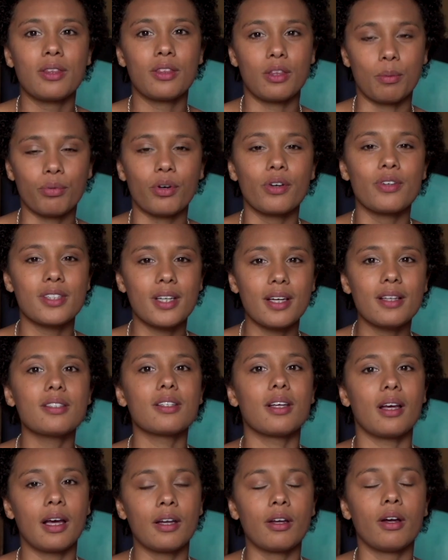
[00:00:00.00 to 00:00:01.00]
the
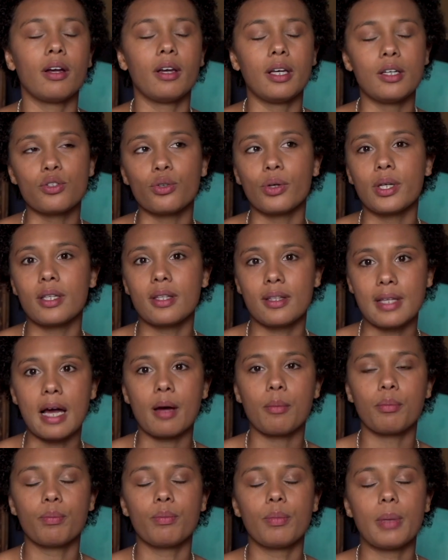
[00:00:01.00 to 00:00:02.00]
process. And I enjoyed
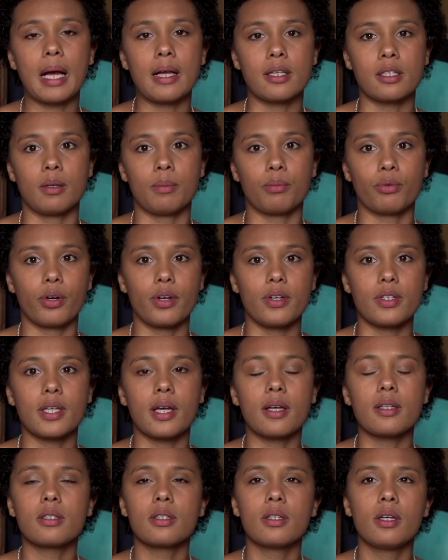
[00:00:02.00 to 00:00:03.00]
that as a
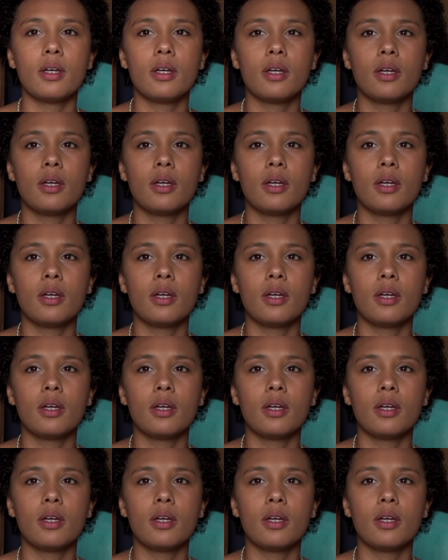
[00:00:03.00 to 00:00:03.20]
process.